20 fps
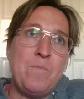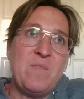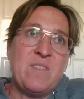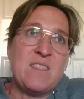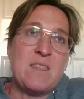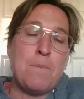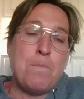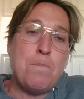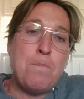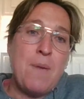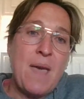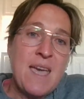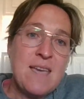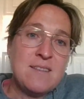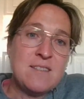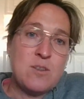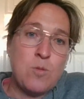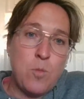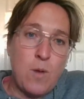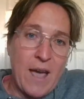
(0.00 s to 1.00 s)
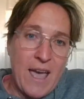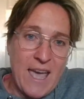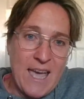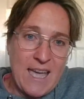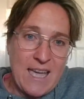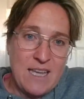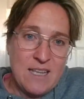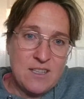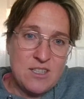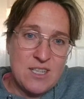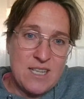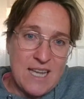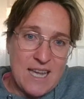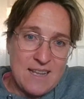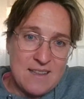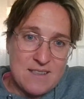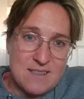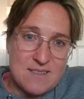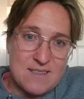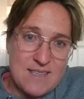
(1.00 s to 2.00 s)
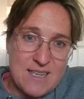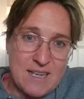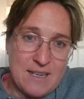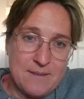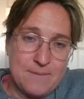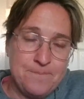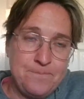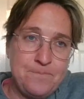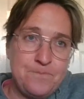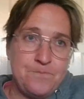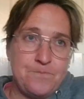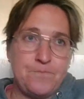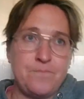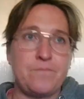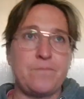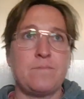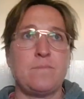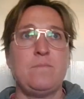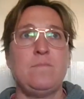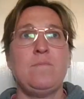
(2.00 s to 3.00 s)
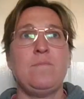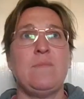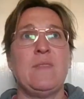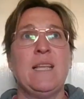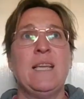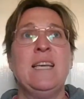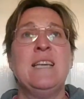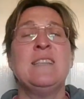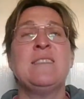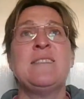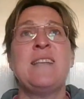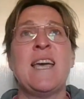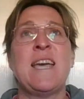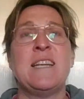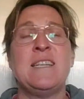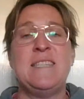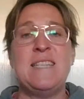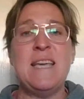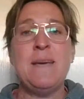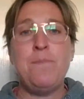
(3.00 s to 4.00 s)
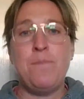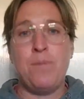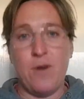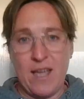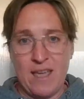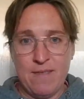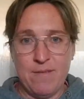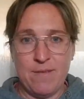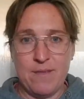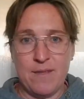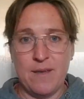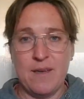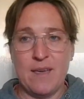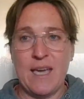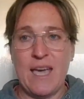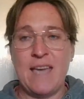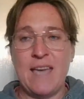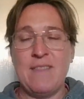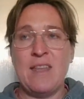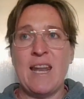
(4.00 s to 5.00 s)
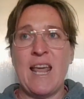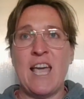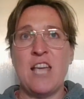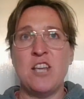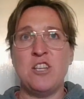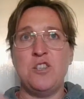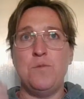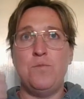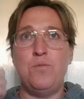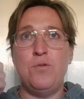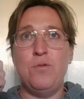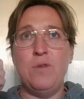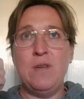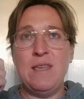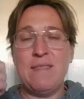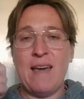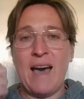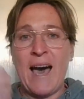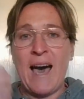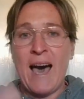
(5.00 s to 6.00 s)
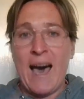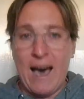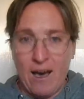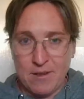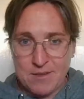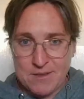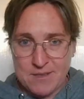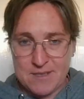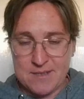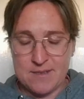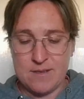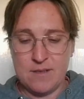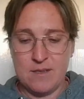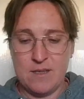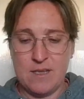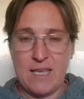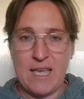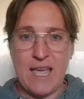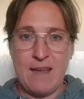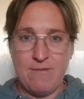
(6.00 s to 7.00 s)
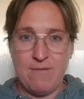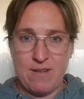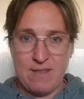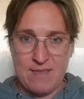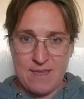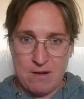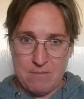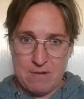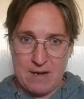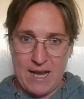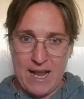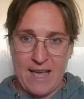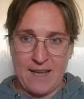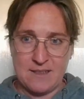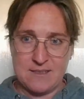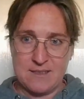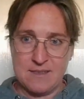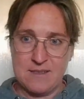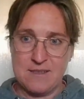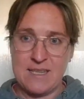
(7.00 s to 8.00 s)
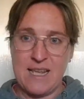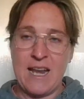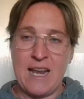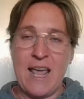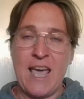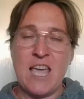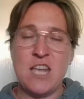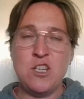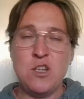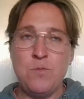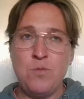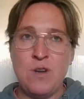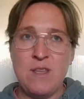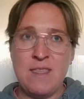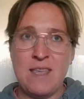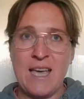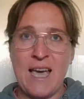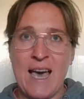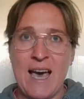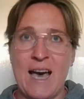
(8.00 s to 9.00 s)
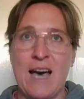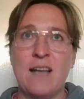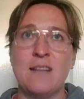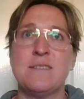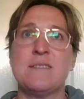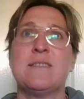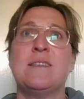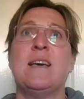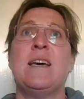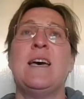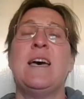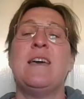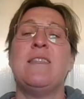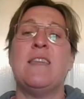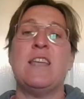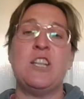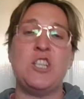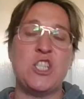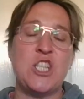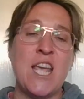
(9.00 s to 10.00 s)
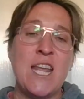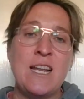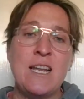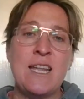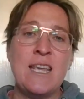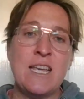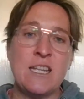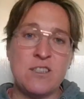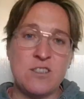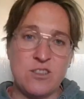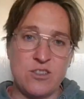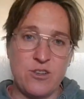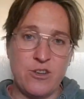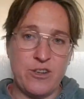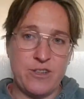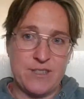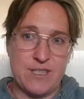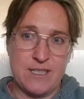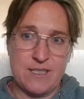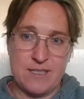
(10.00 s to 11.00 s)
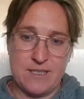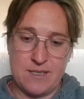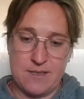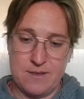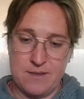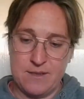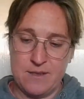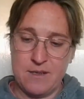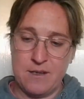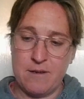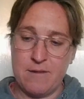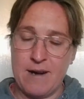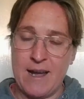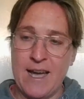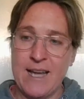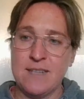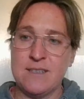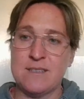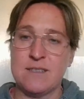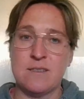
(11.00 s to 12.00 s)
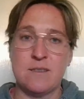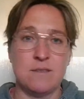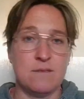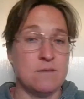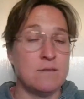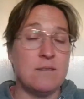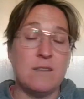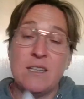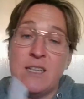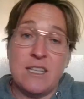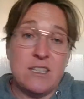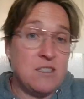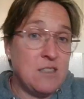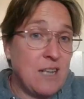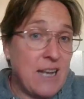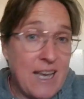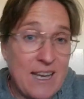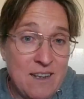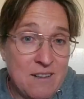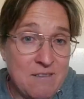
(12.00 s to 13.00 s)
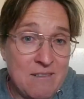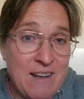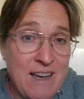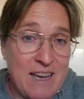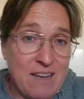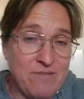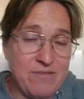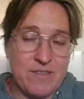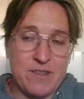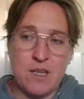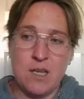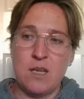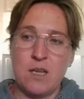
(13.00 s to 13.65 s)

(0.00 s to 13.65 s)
The best way to get this in is take a deep breath, and then as you breathe out, everything relaxes. And as you're breathing out, then gently insert it. All right? Unless you like it rough.